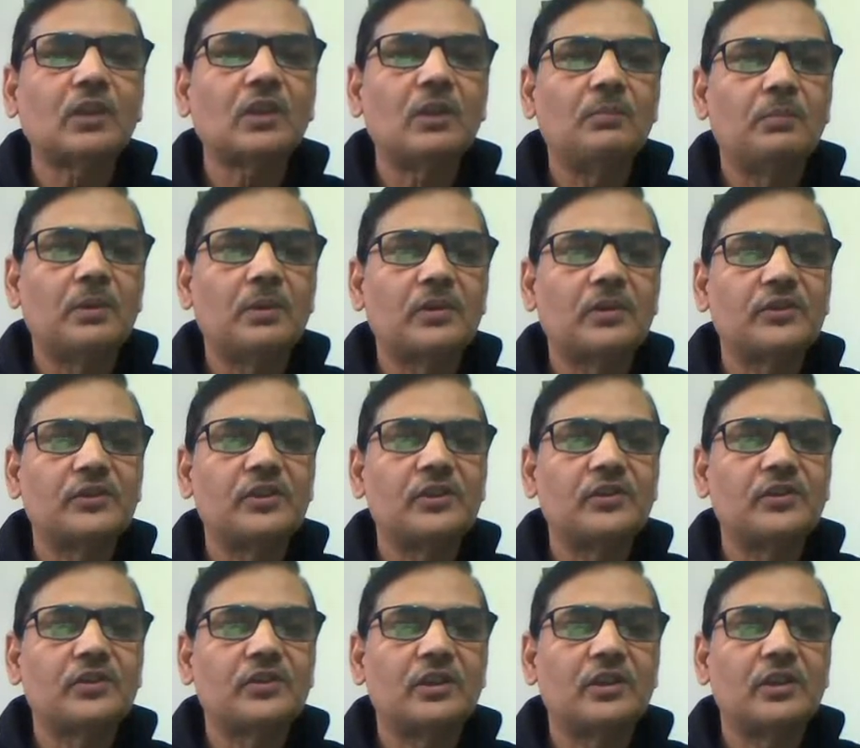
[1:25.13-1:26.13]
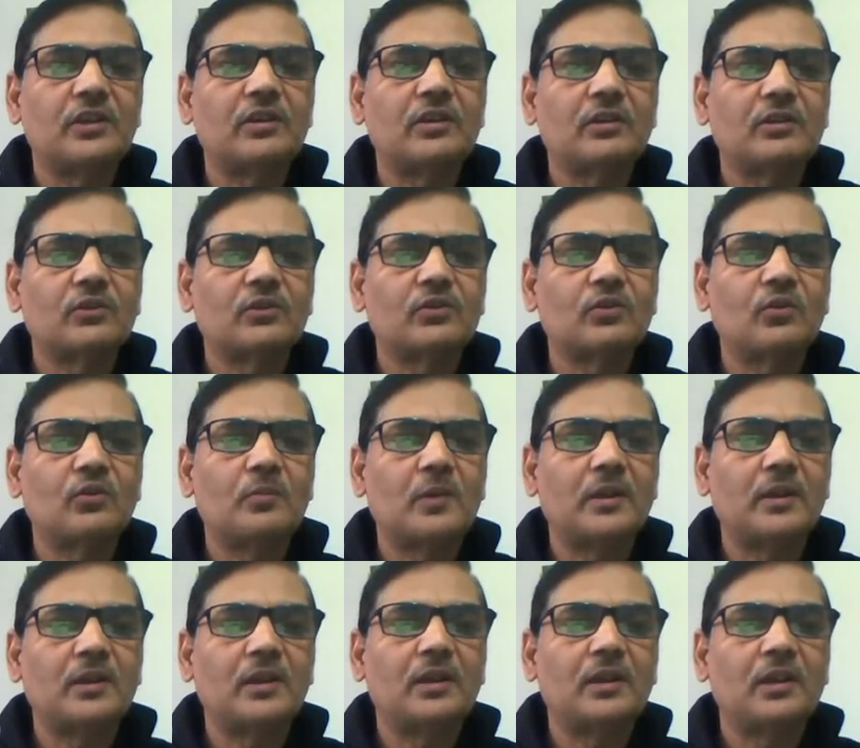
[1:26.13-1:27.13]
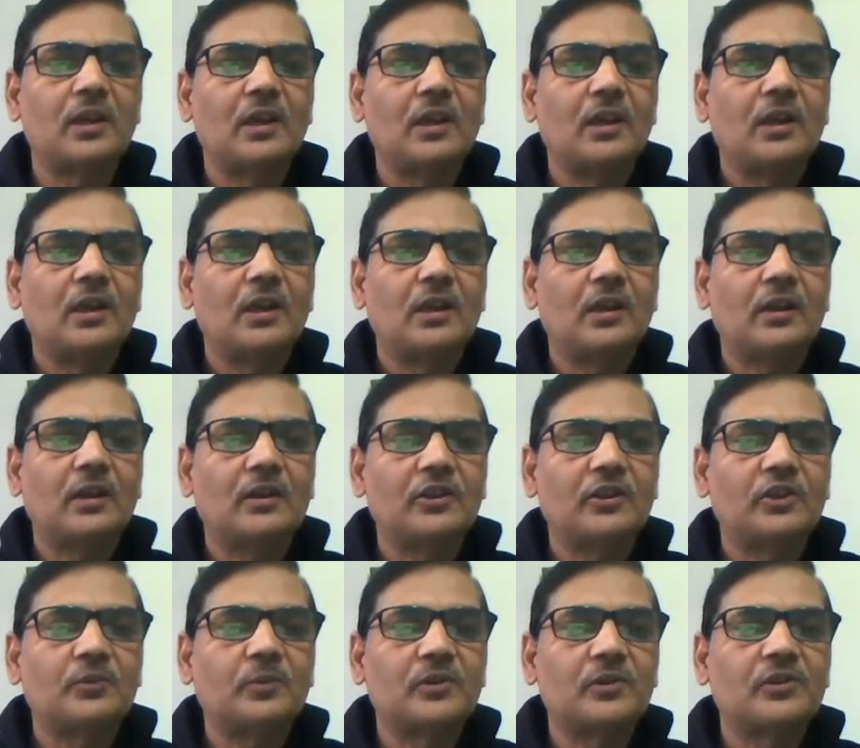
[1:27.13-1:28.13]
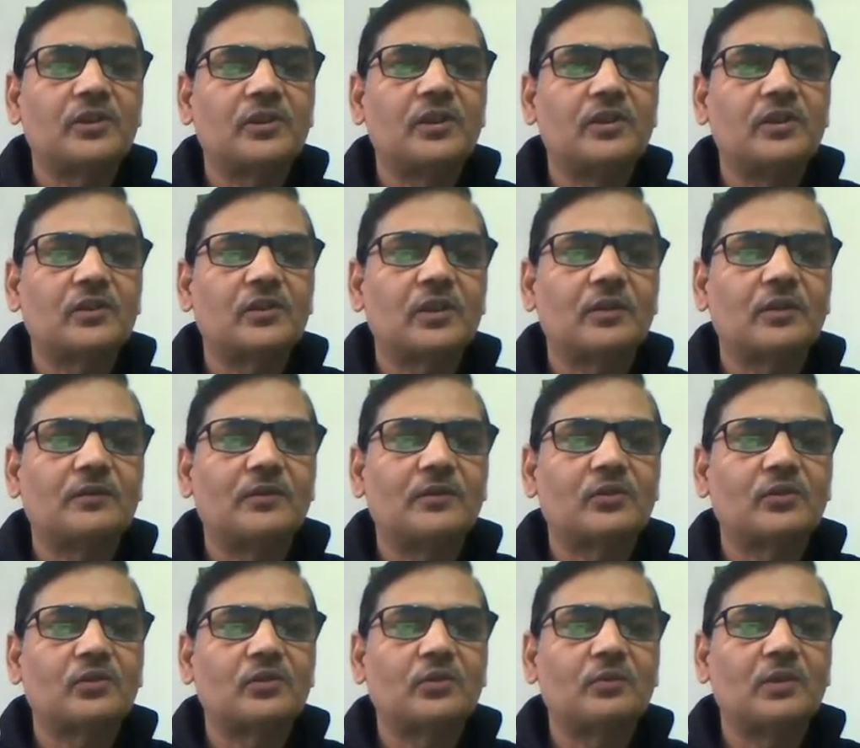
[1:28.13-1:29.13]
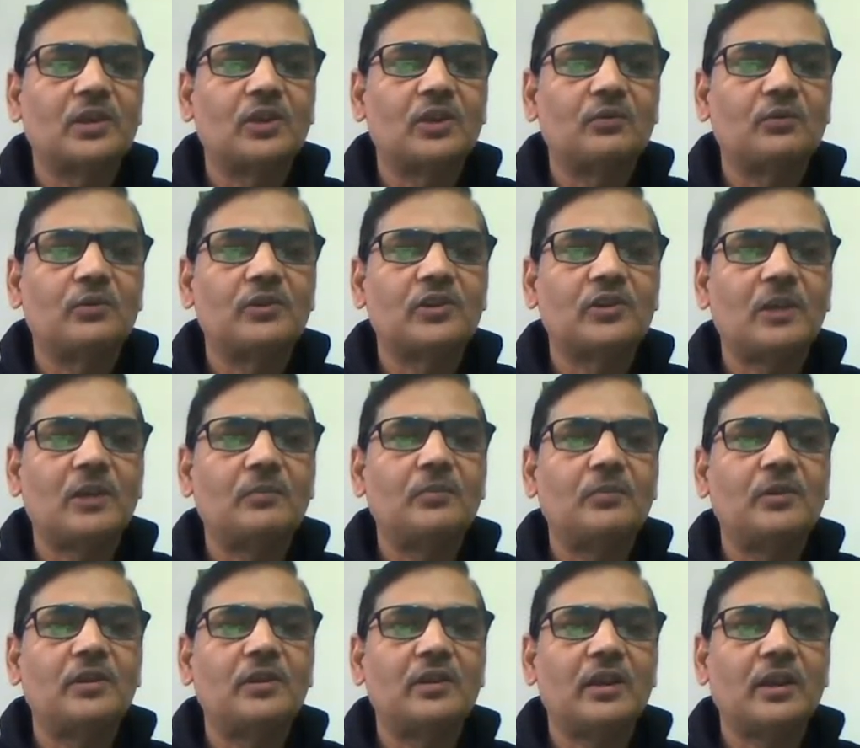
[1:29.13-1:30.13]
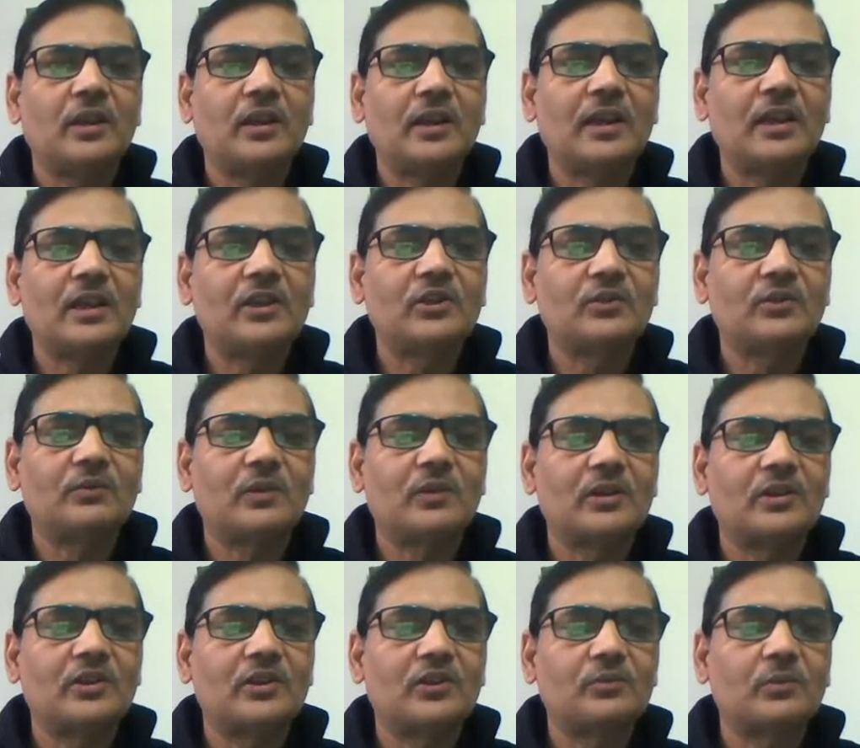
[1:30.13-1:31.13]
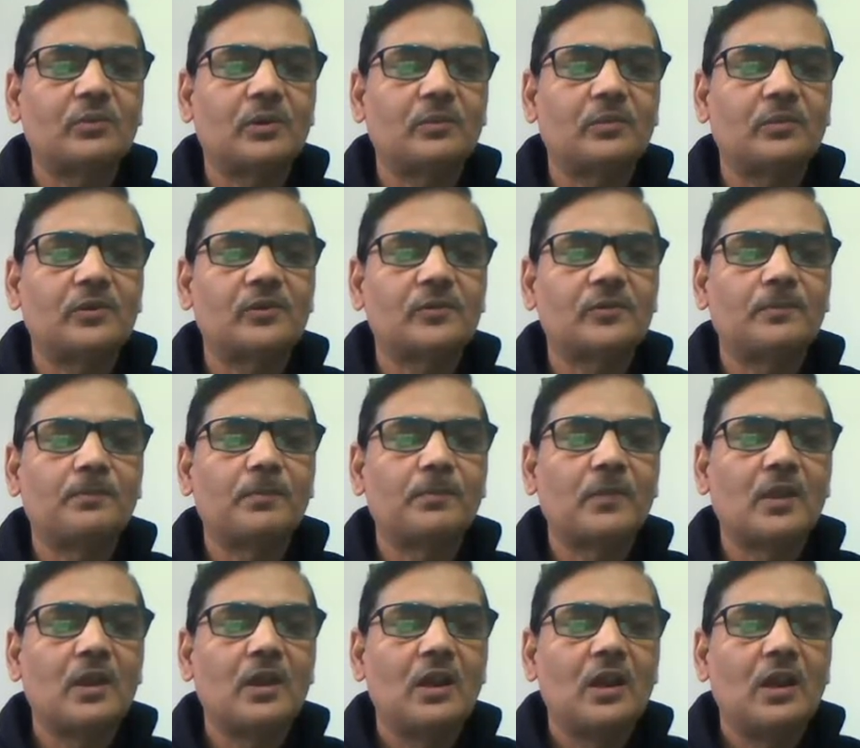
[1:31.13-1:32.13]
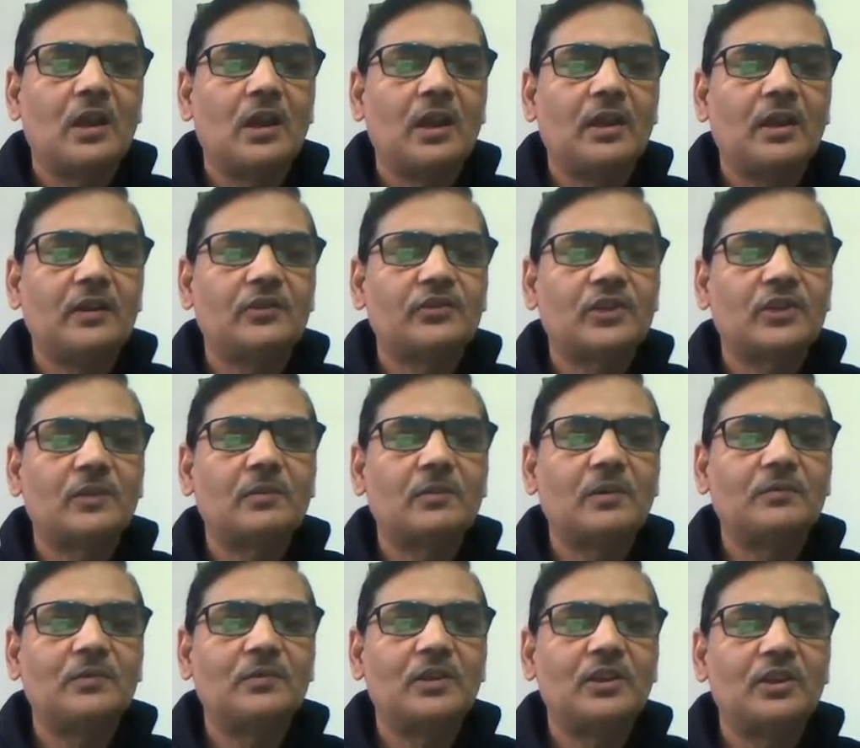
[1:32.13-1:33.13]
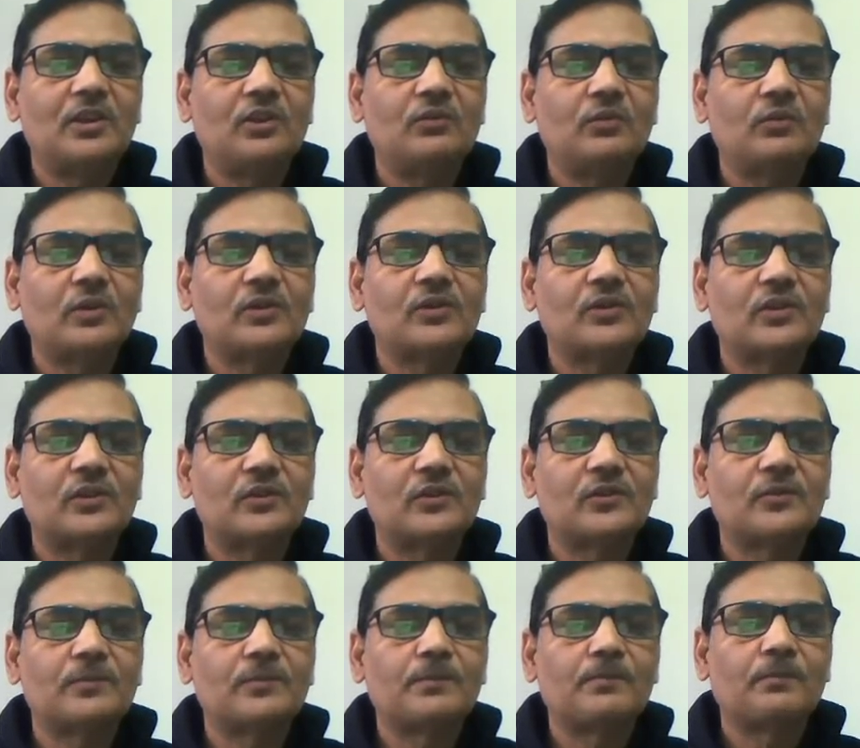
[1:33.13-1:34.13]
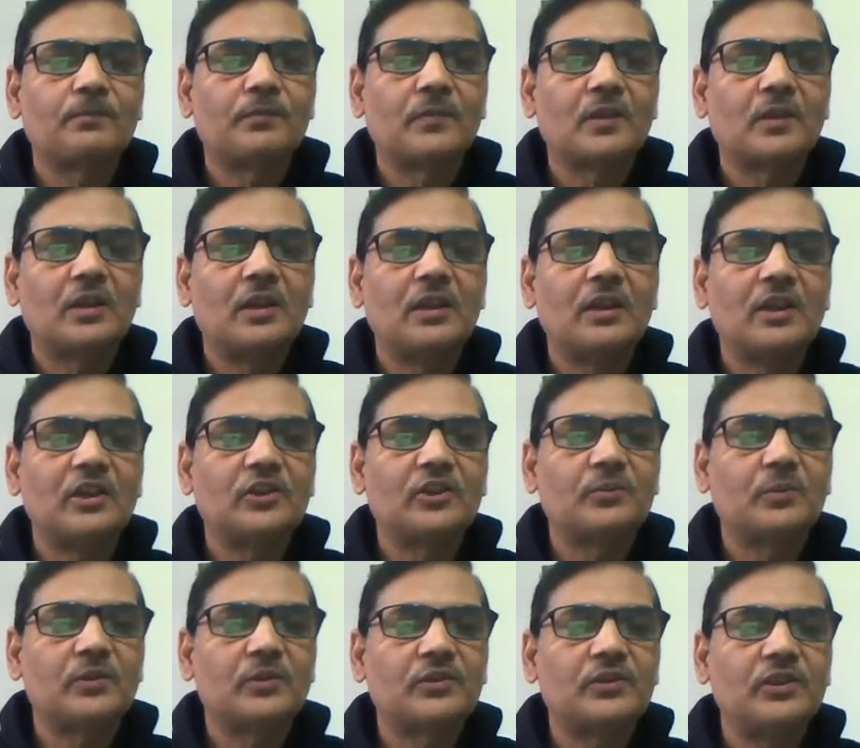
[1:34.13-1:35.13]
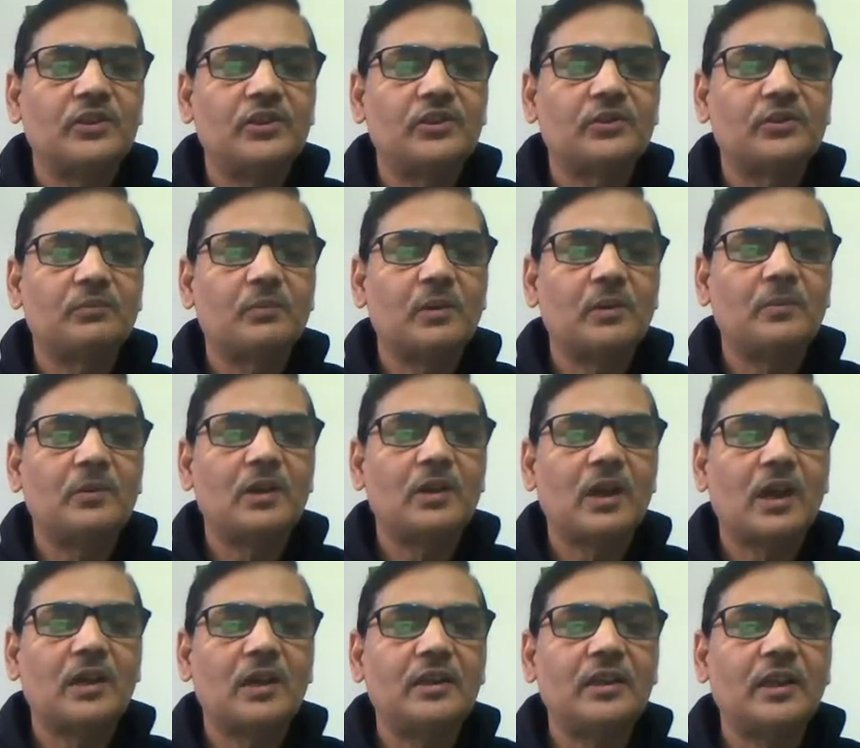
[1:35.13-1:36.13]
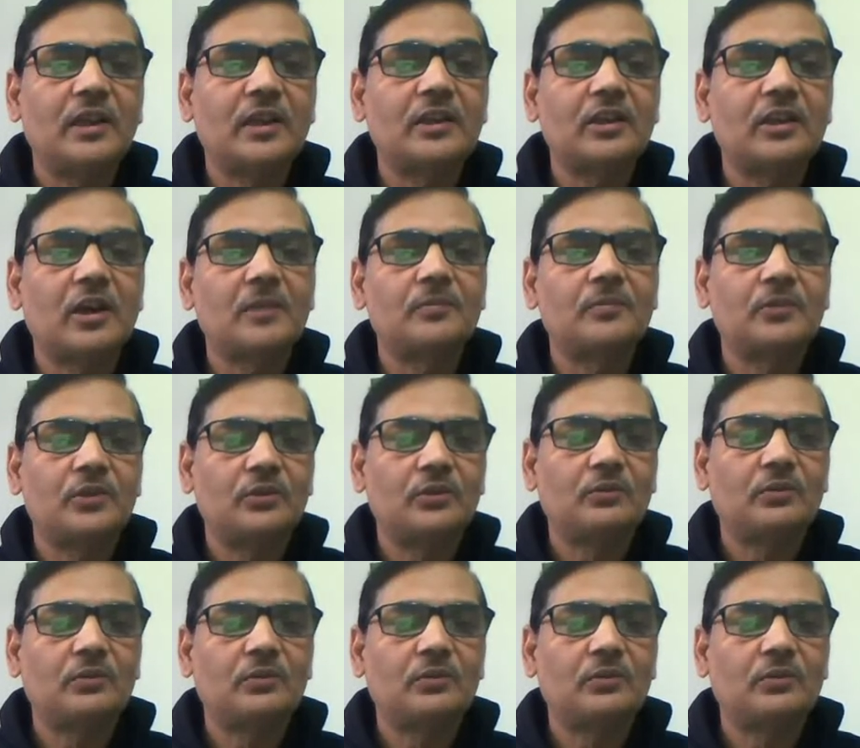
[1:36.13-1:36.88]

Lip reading: persist in so many species of Drosophila which have been analyzed for this purpose. And some of the inversions in a species may be highly adaptive